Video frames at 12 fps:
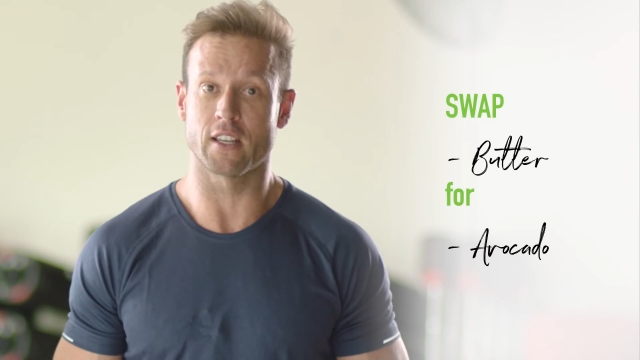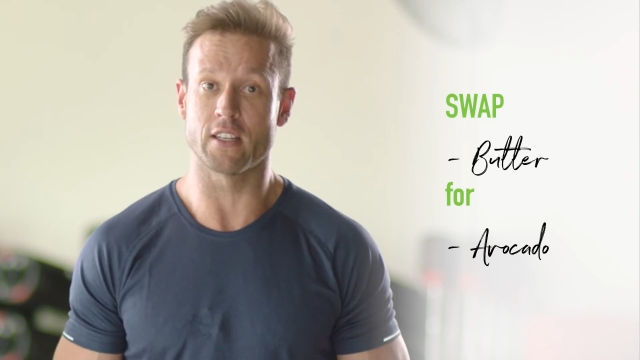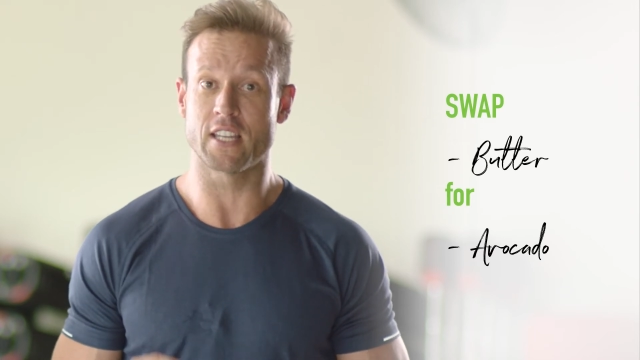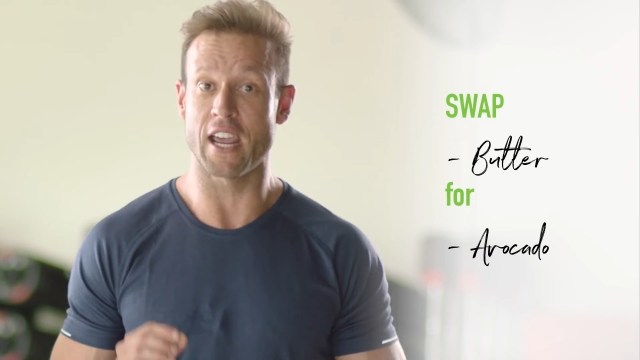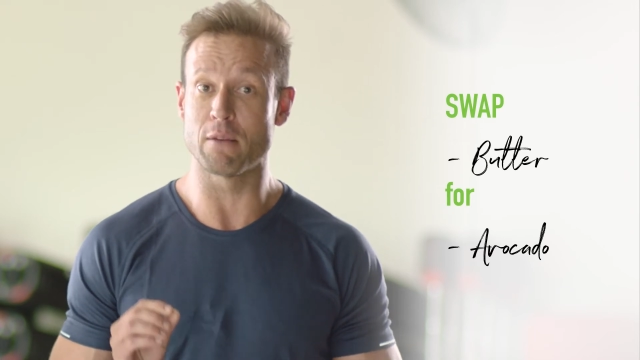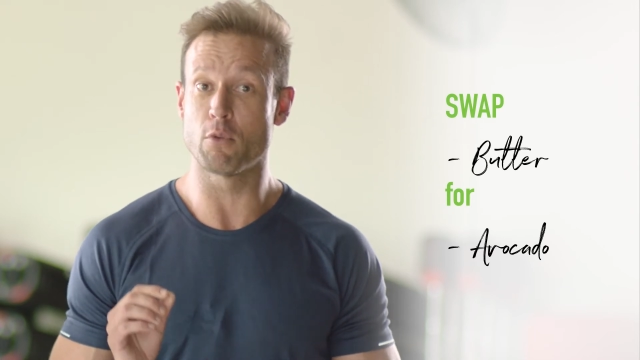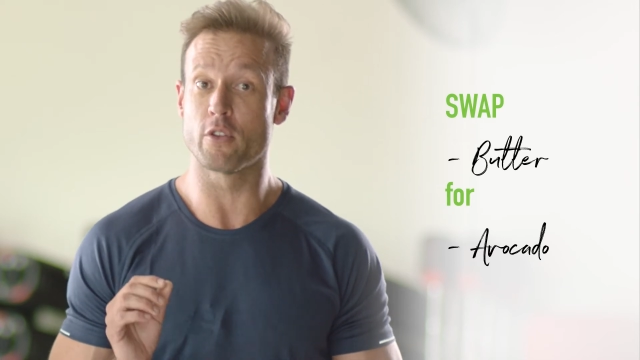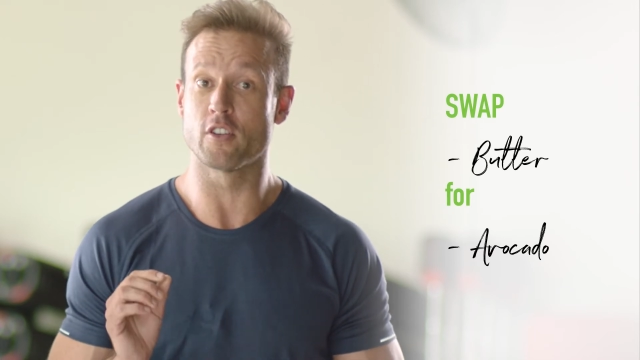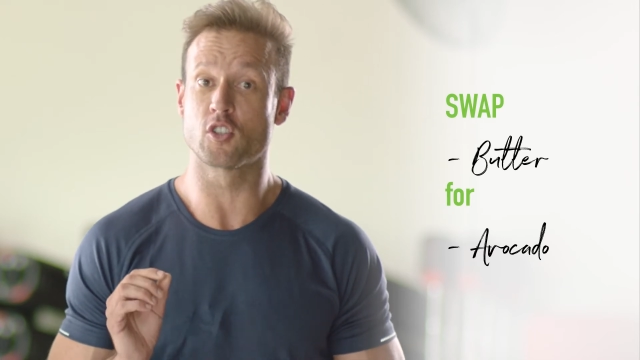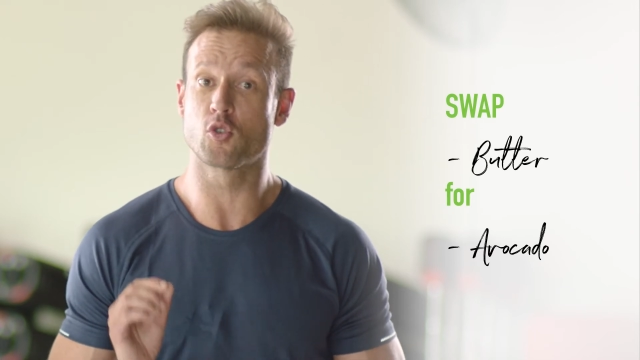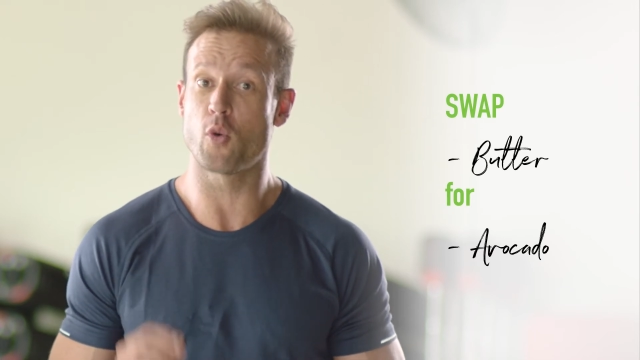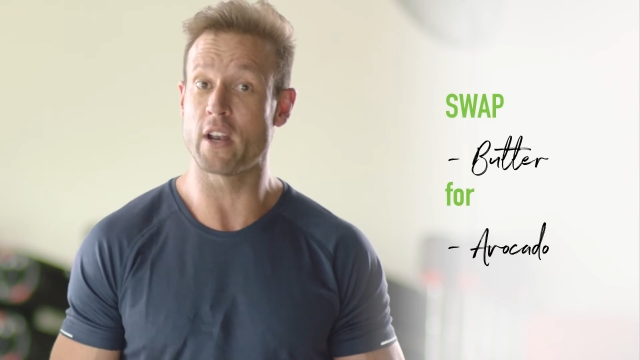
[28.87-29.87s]
contain more
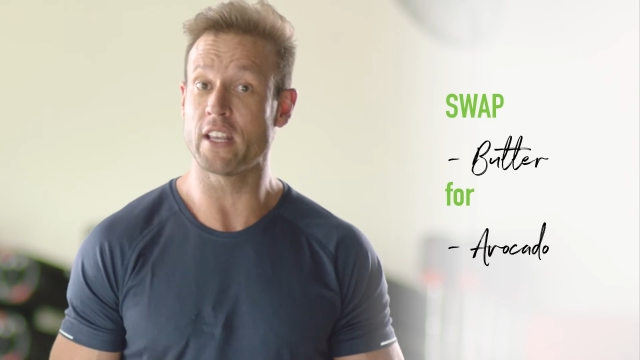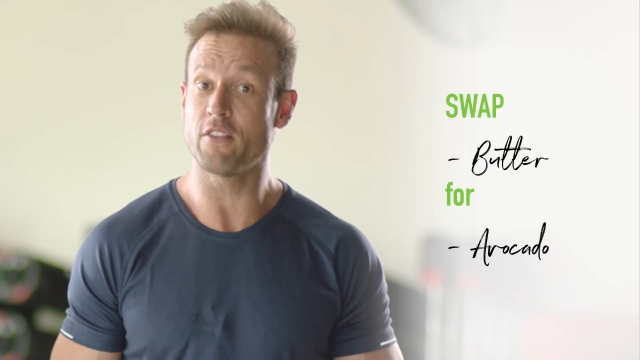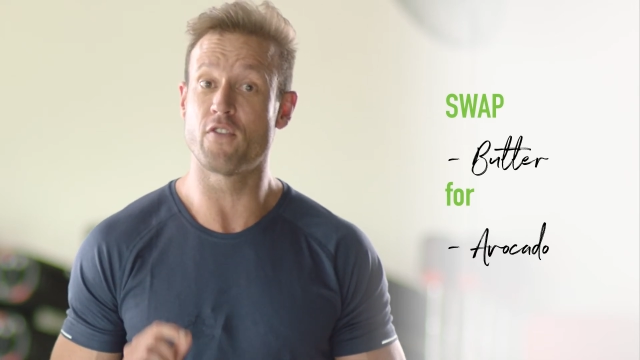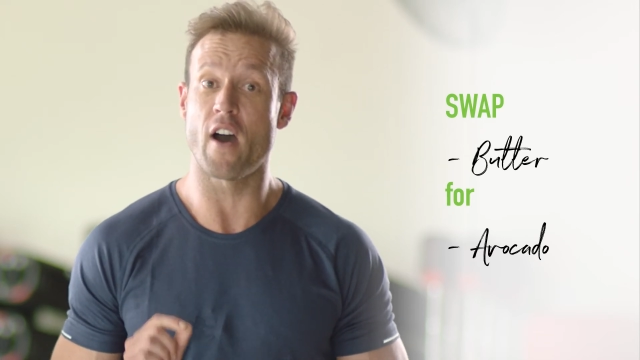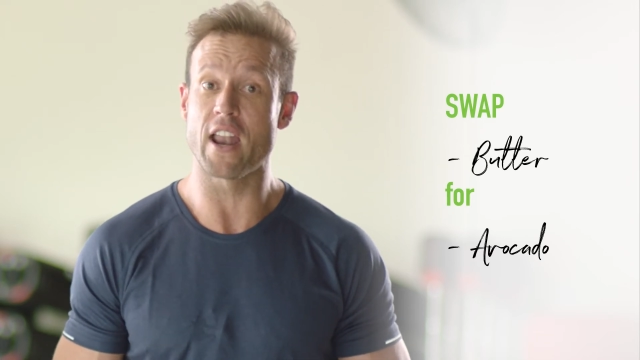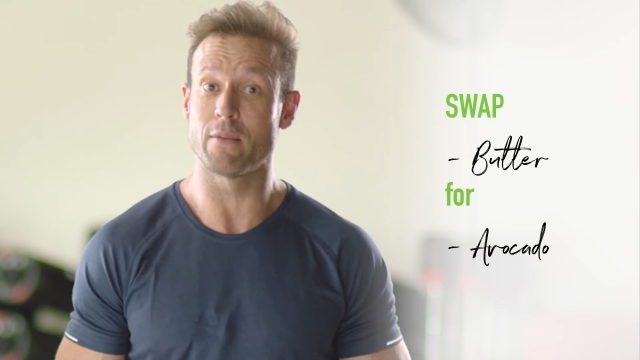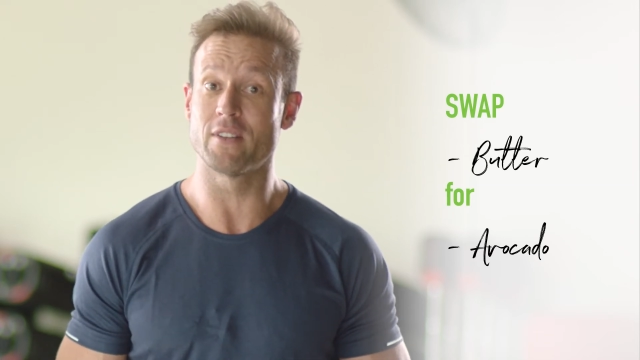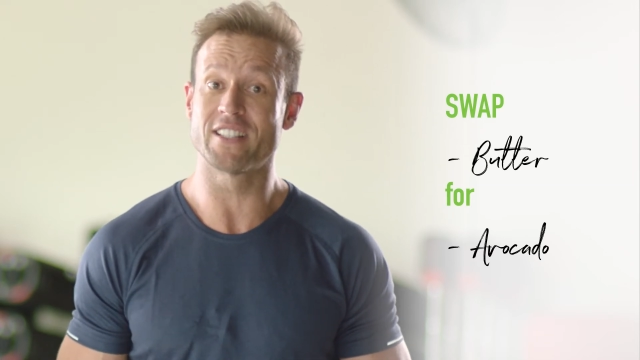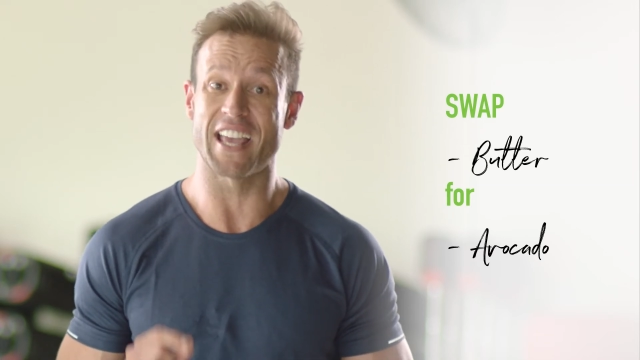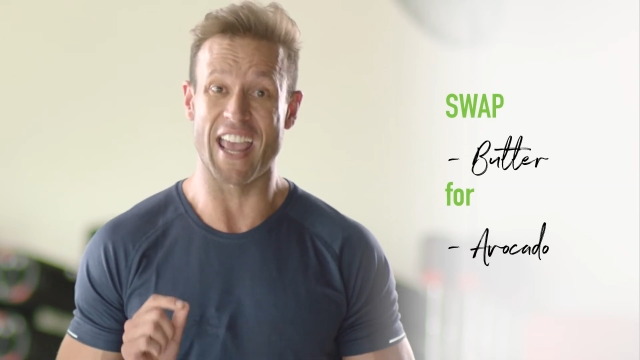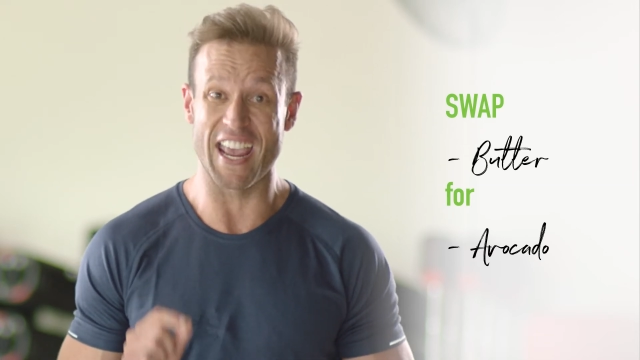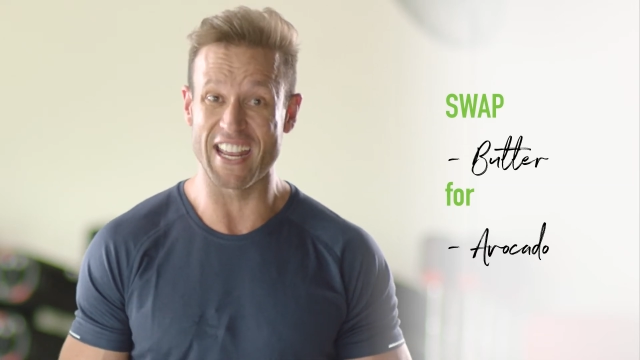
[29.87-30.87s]
than 20
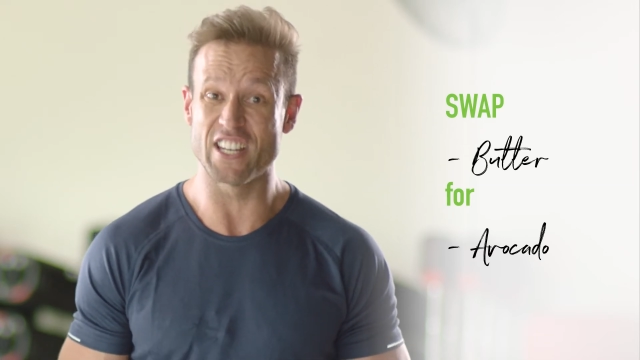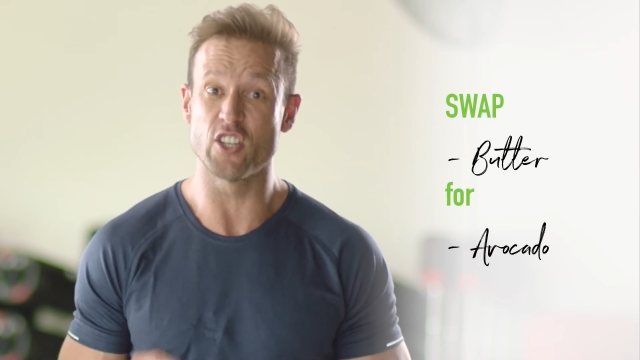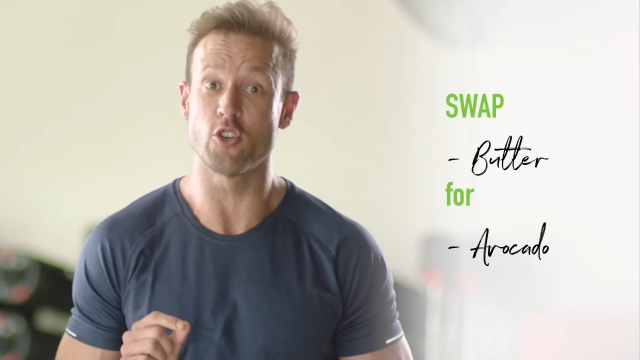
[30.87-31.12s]
vitamins and